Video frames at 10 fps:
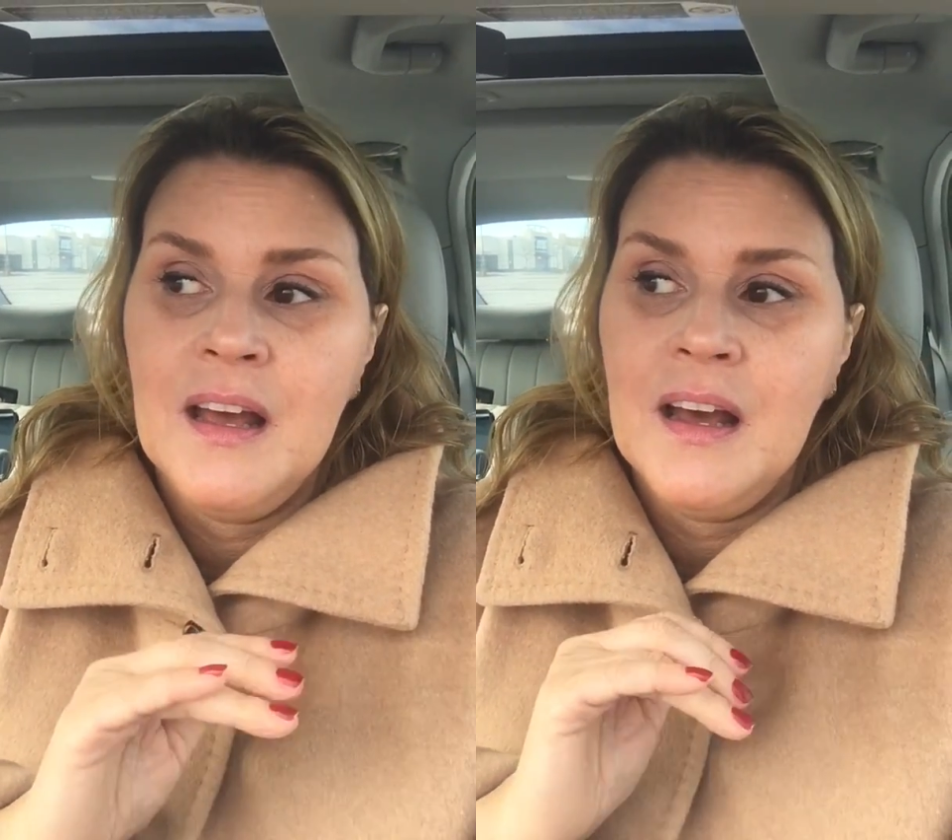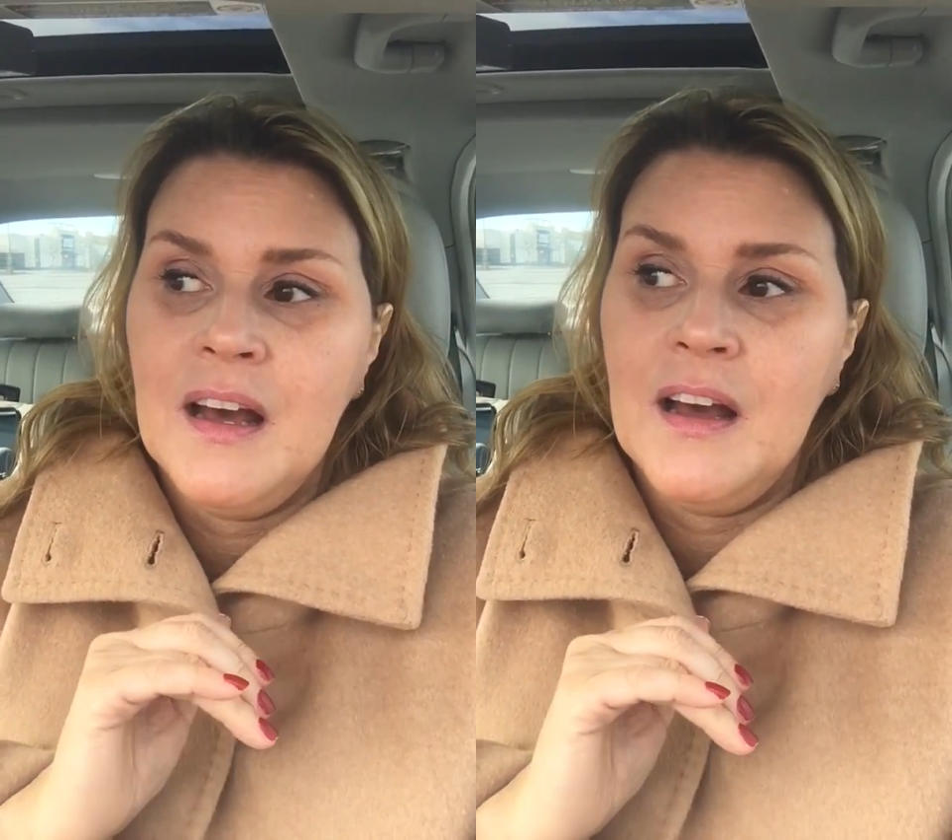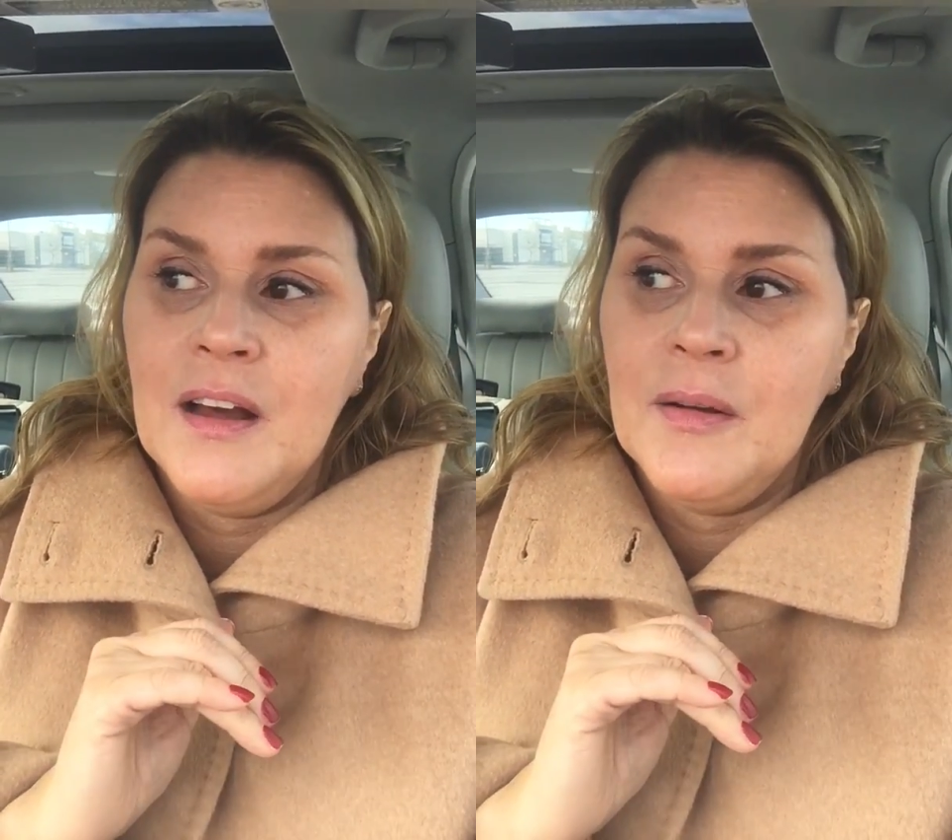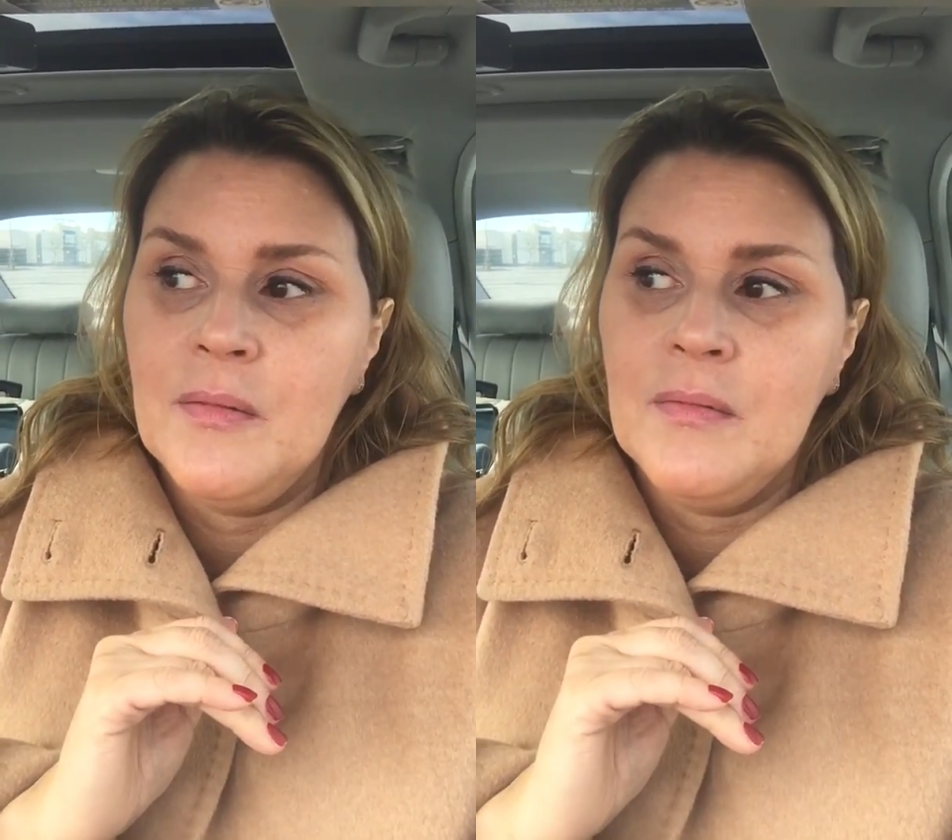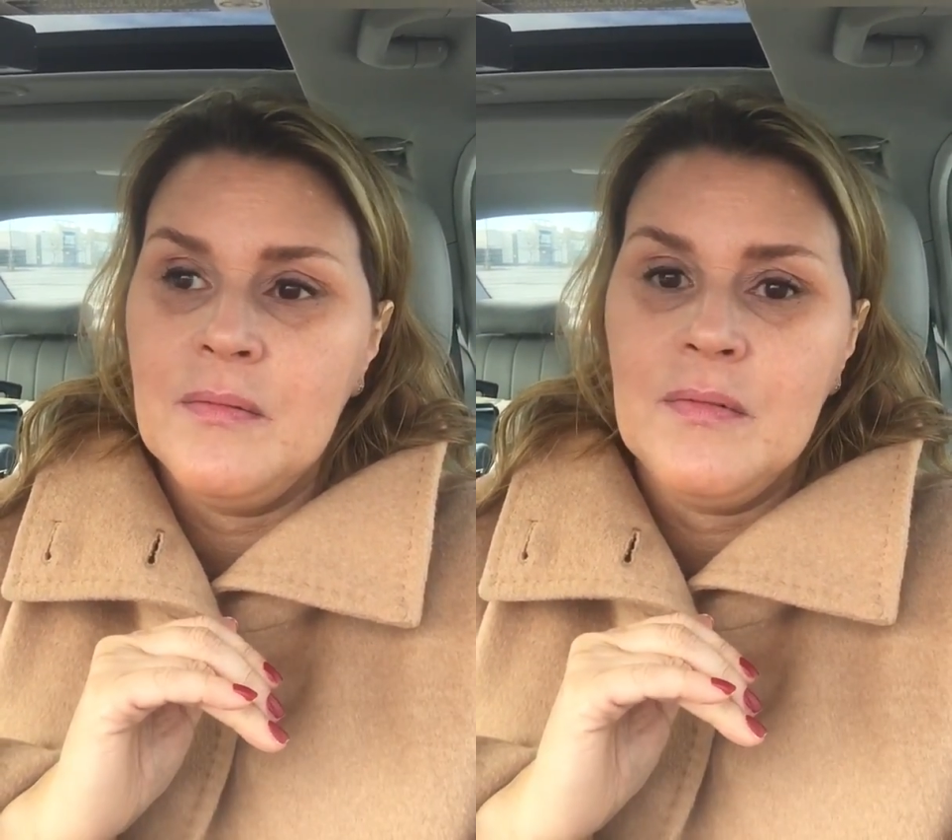
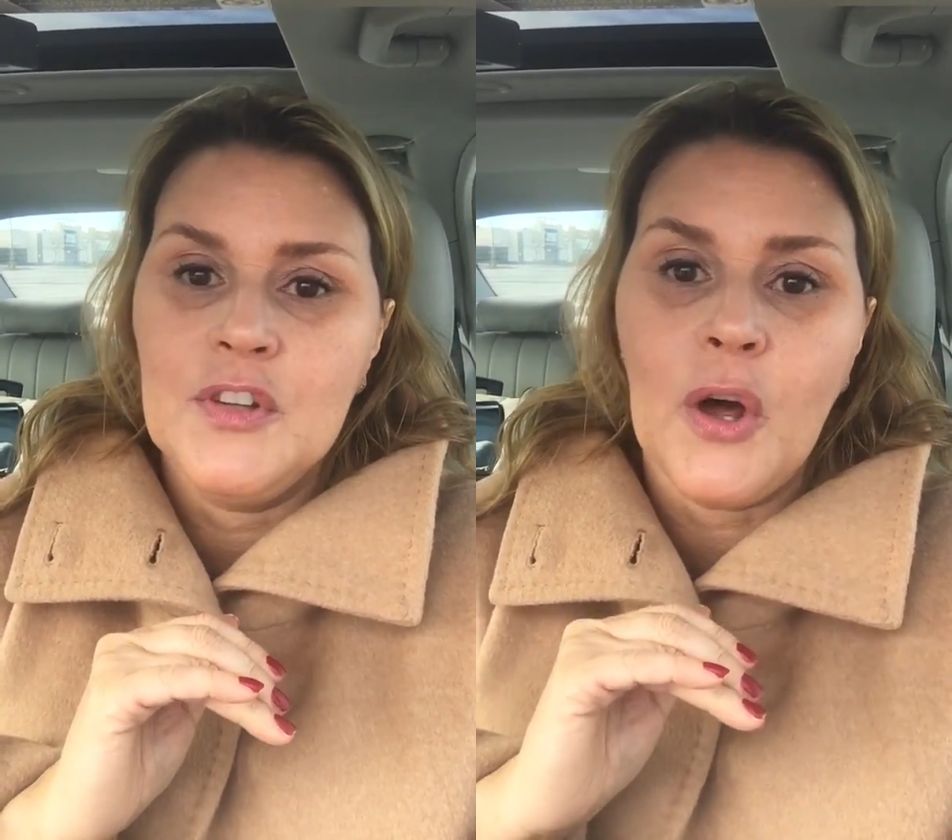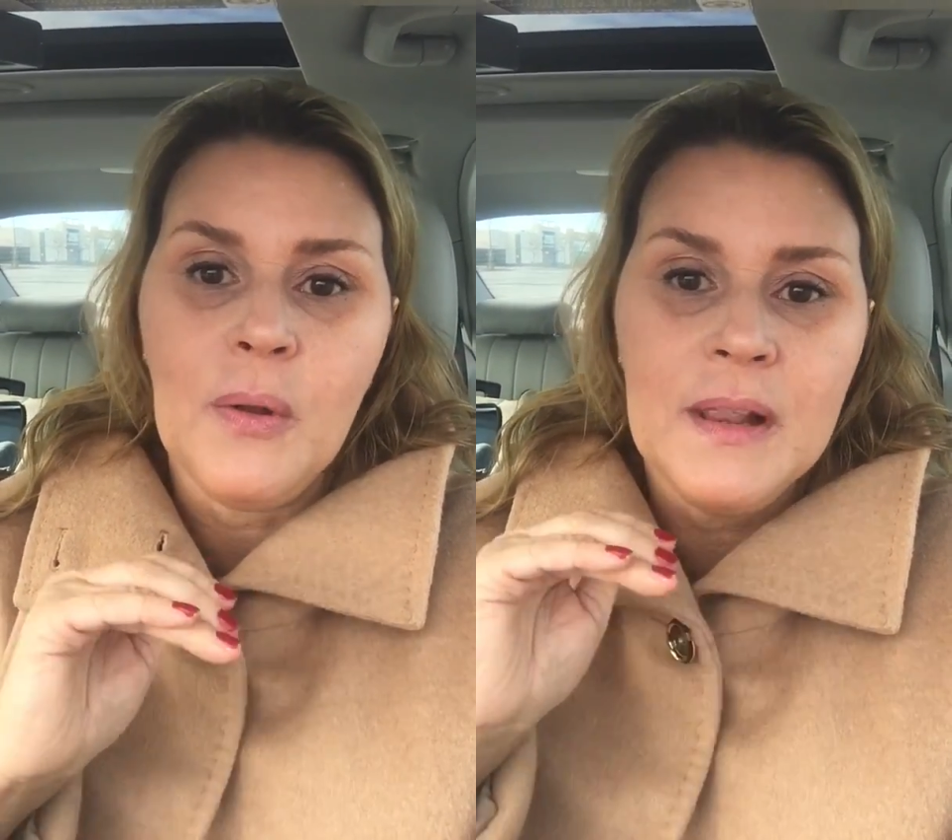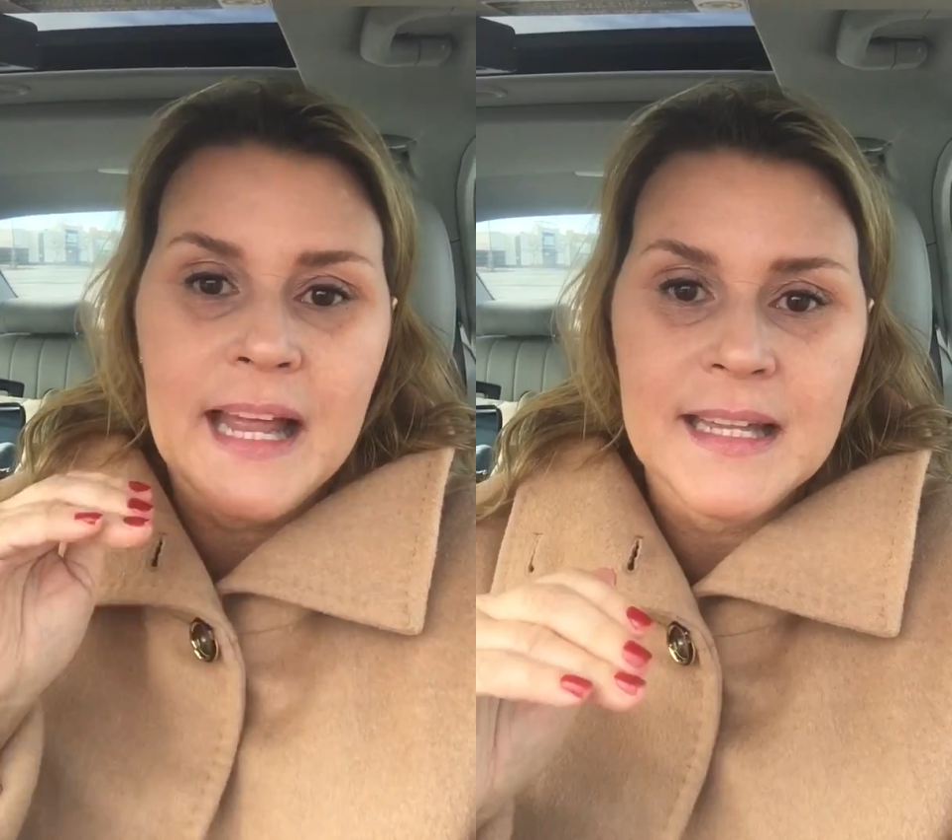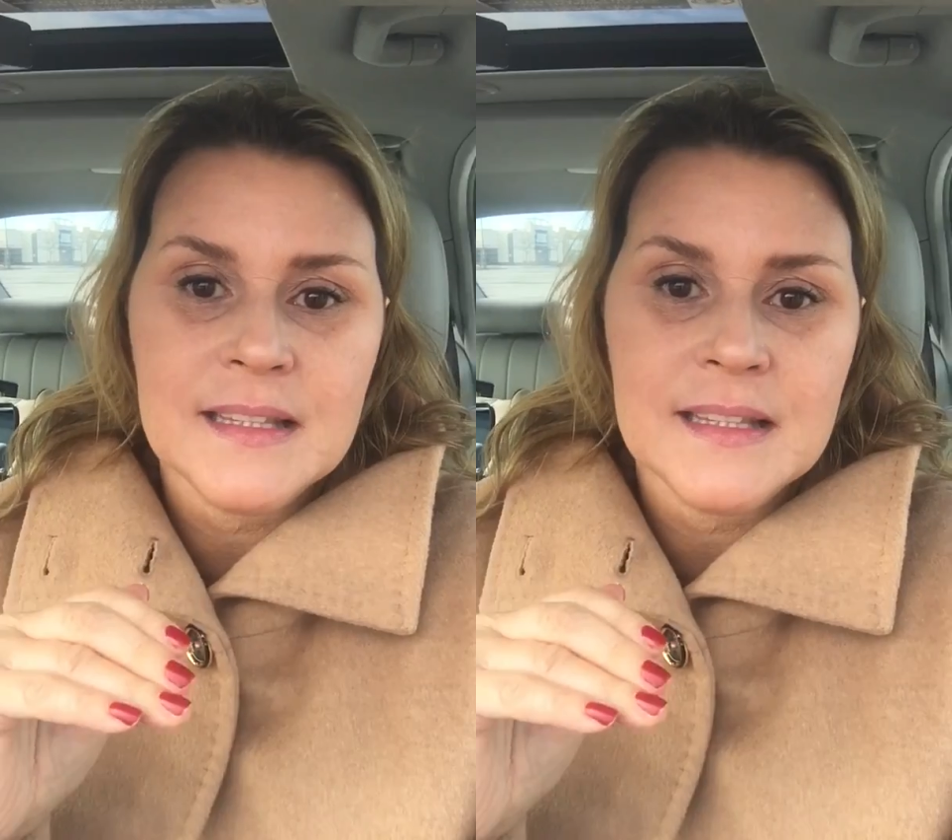don't let